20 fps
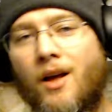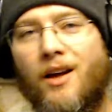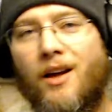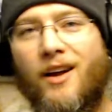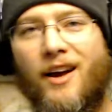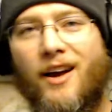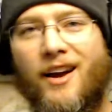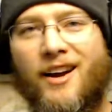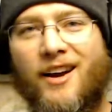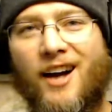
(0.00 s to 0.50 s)

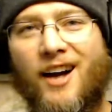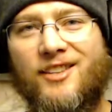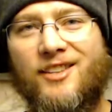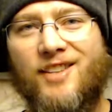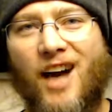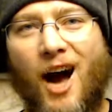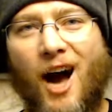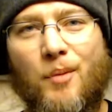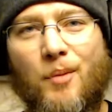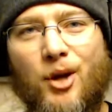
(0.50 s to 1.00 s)
Hey guys,
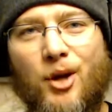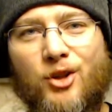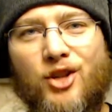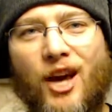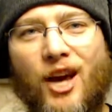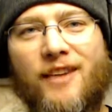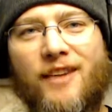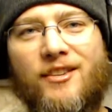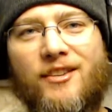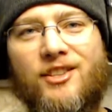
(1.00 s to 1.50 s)
I'm
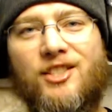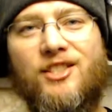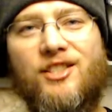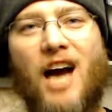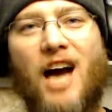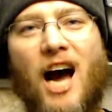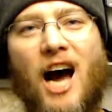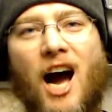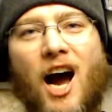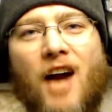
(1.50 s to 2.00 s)
EJ and this is
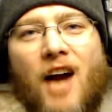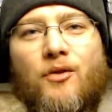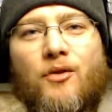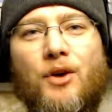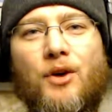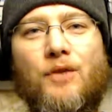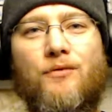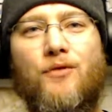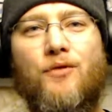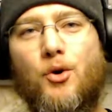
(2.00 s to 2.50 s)
I'd
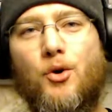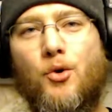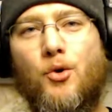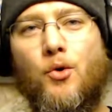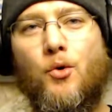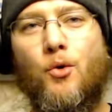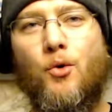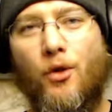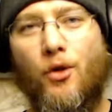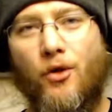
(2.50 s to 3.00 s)

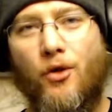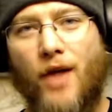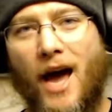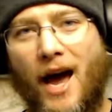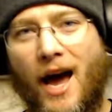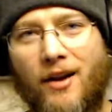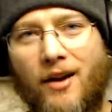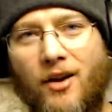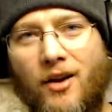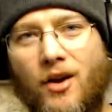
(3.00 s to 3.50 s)
Review
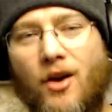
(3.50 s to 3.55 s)
That.